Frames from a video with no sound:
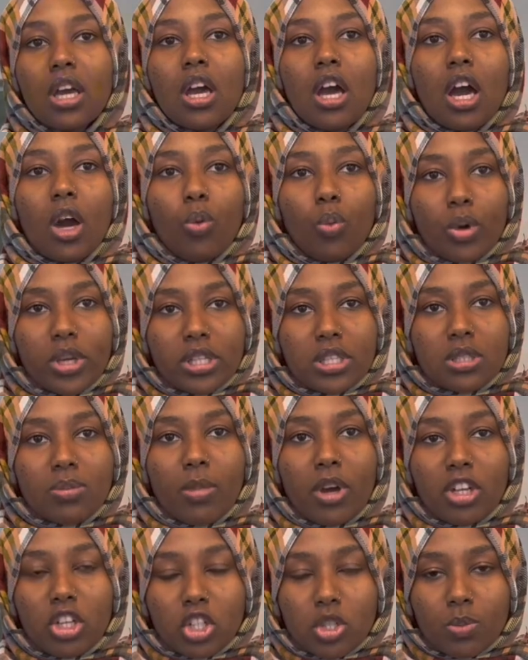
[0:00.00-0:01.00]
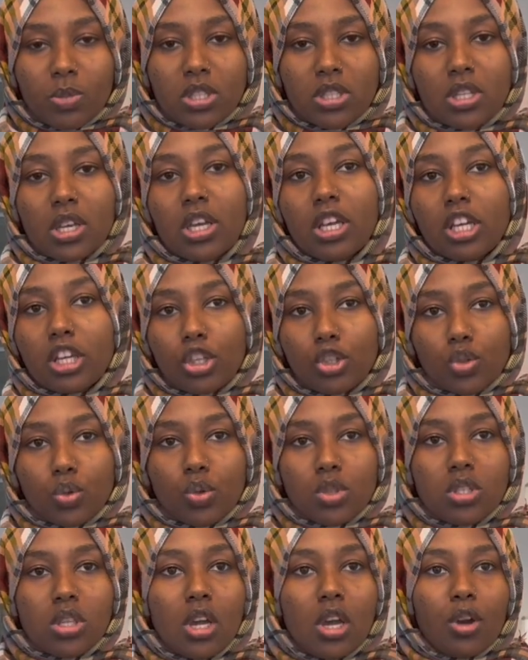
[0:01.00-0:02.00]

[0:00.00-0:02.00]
a waste management issues.